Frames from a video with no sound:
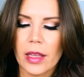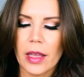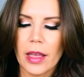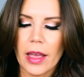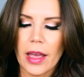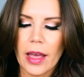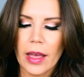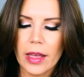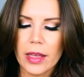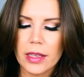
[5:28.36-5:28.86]

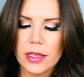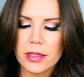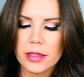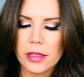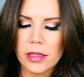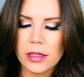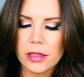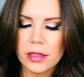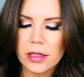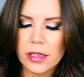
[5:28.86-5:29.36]
it
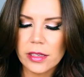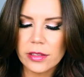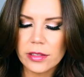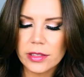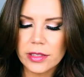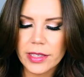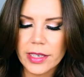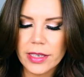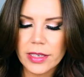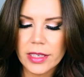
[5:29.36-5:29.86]
has
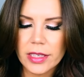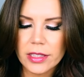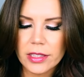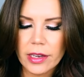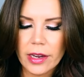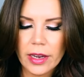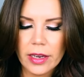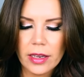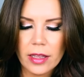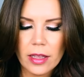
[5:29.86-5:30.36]
little teeny
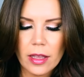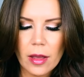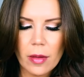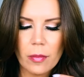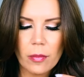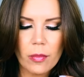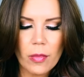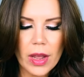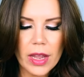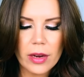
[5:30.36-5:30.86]
tiny
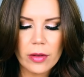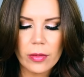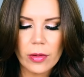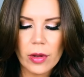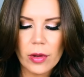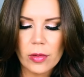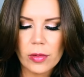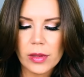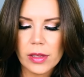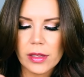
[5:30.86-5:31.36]

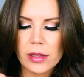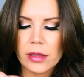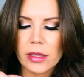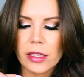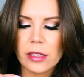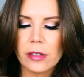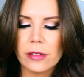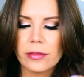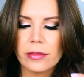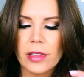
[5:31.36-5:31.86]
micro
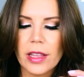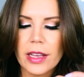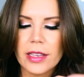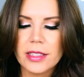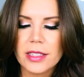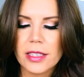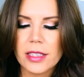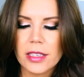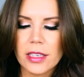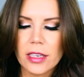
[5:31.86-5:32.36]
glitter
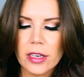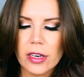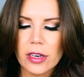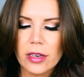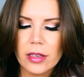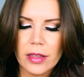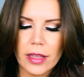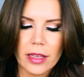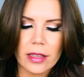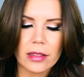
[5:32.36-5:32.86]
flecks in
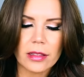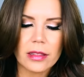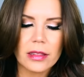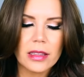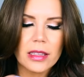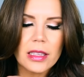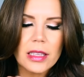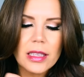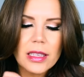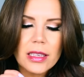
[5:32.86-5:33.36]
here, like
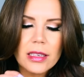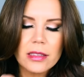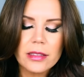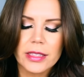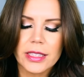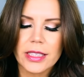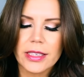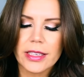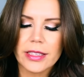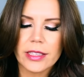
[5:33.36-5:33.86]

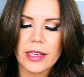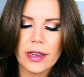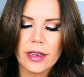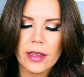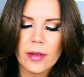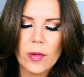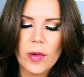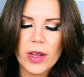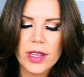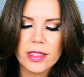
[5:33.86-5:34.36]
little teeny
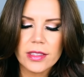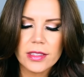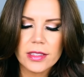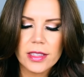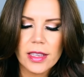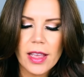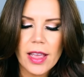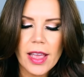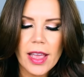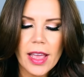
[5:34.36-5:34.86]
tiny
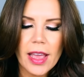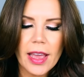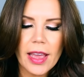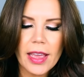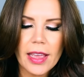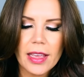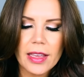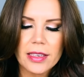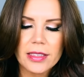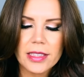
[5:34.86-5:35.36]
ones.
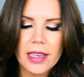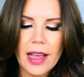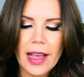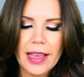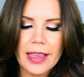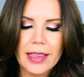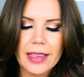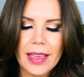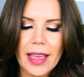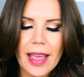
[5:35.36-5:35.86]
And
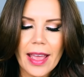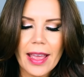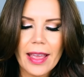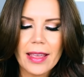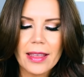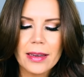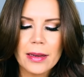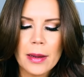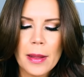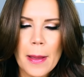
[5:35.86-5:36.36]
I
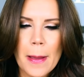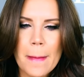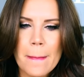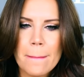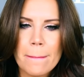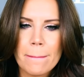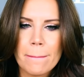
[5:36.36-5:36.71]
can,